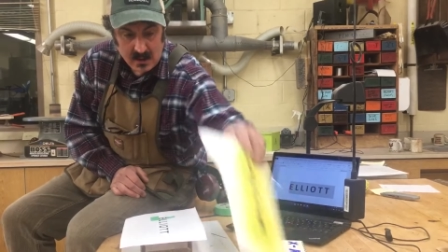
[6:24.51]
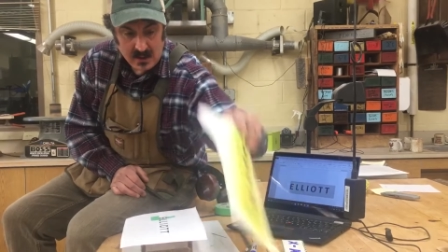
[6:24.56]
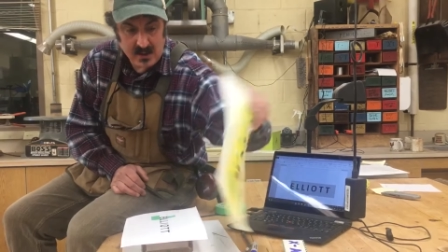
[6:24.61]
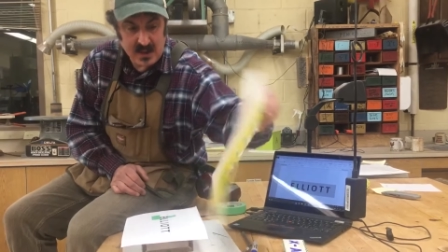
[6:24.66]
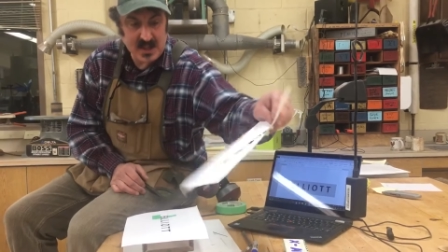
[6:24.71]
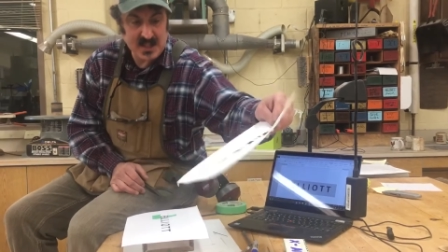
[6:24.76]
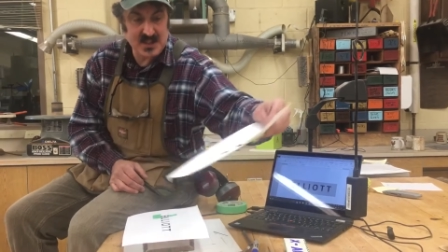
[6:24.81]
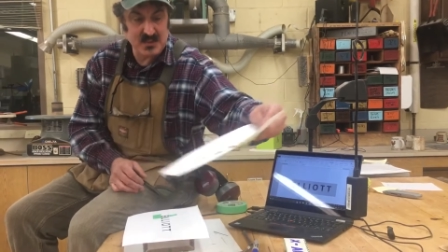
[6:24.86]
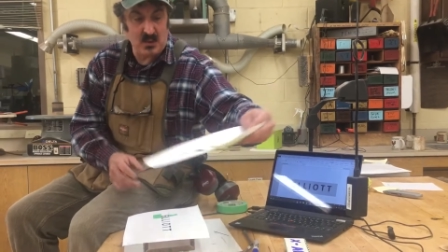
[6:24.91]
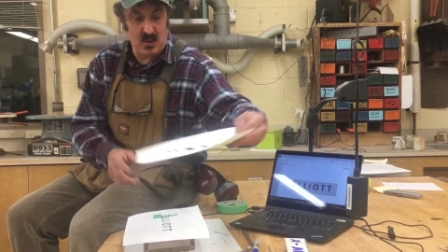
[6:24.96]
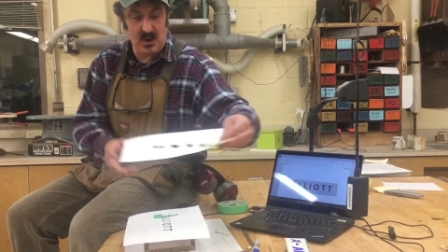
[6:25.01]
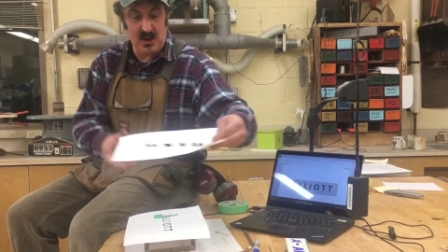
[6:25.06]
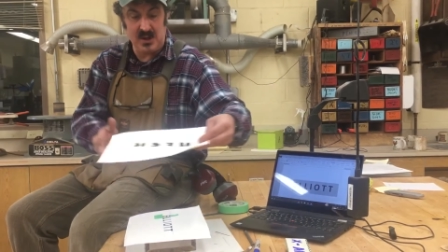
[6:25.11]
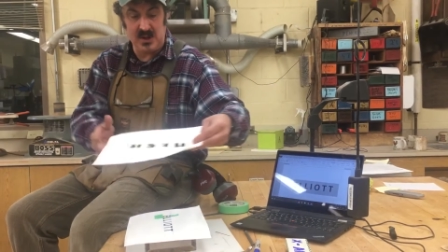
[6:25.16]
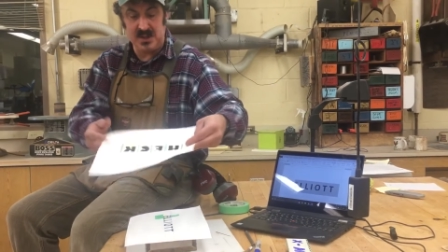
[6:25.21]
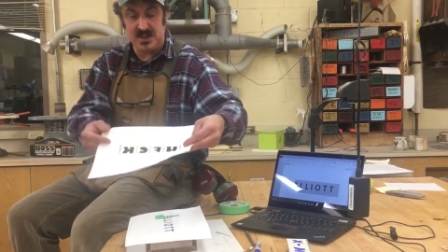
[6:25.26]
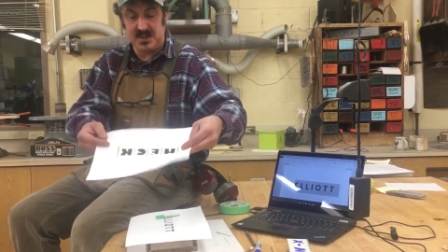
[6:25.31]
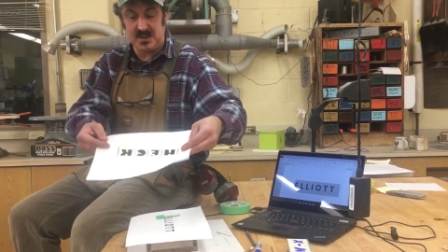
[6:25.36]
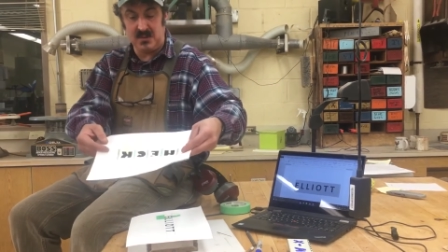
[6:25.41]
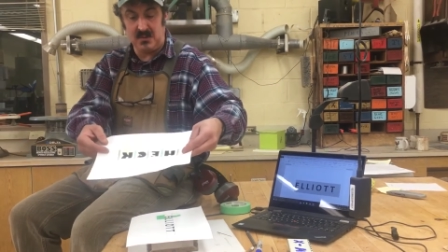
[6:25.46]
This
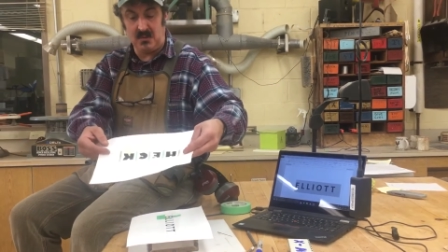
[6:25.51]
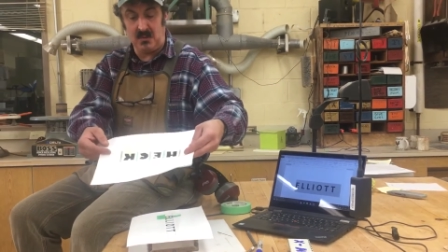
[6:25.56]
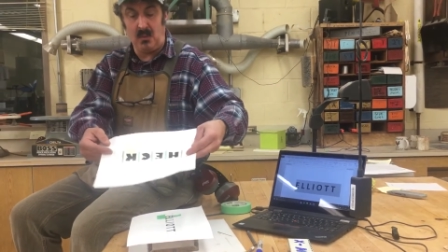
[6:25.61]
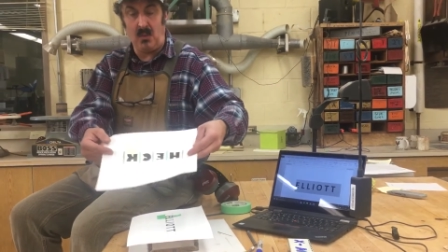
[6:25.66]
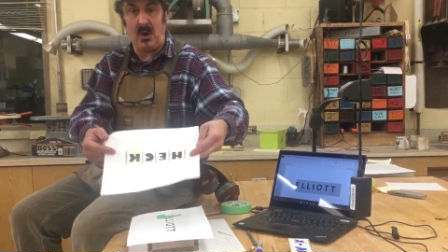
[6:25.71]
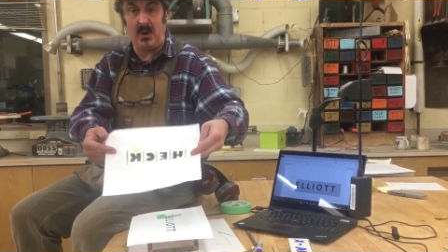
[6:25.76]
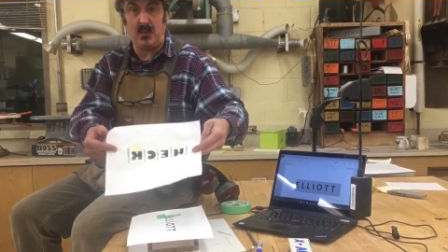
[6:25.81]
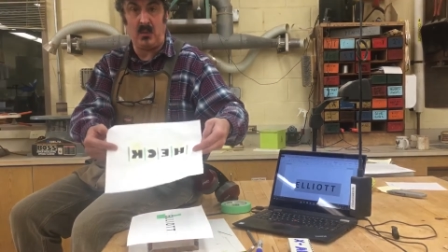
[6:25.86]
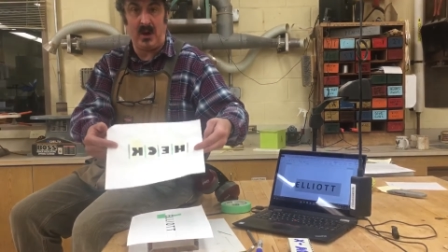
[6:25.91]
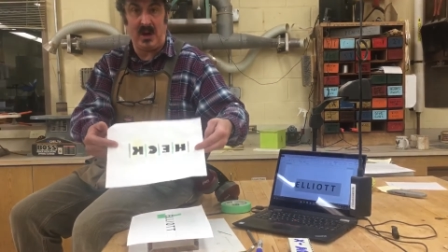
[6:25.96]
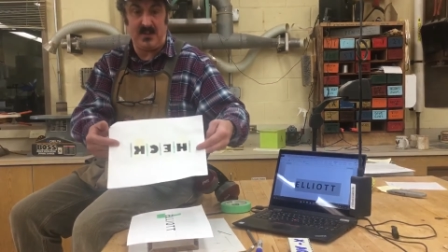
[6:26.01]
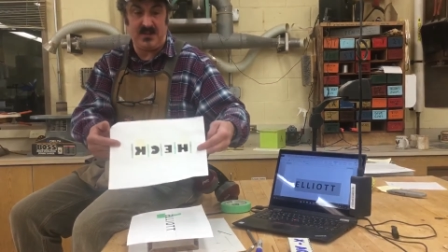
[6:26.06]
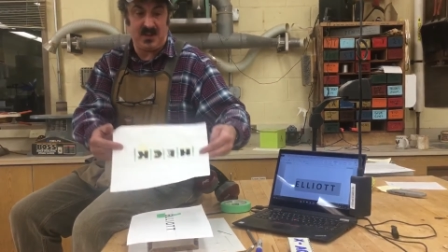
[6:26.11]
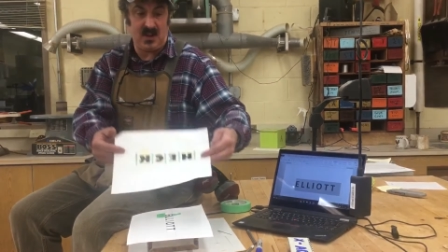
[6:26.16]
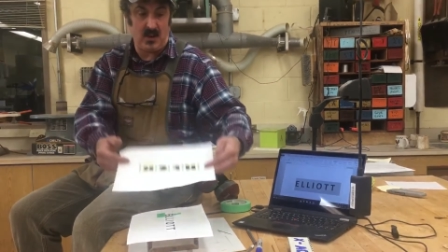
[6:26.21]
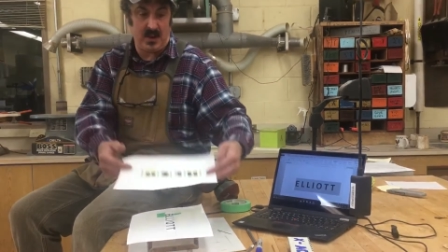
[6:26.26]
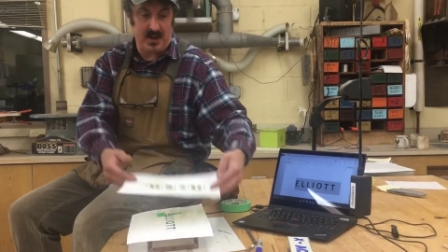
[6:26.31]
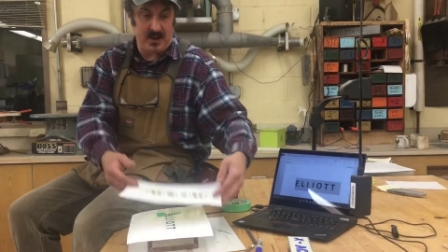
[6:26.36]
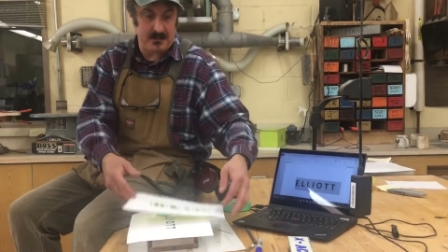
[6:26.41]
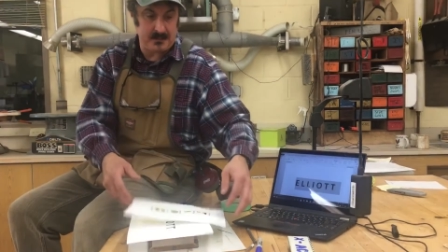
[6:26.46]
was one way of
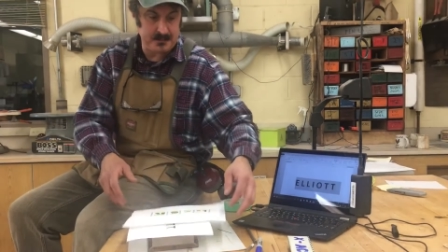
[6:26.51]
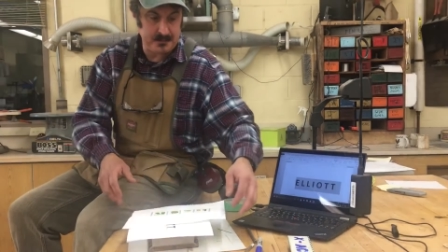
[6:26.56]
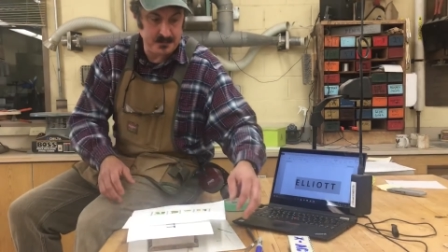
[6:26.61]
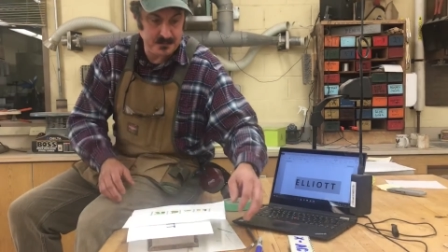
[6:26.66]
doing it.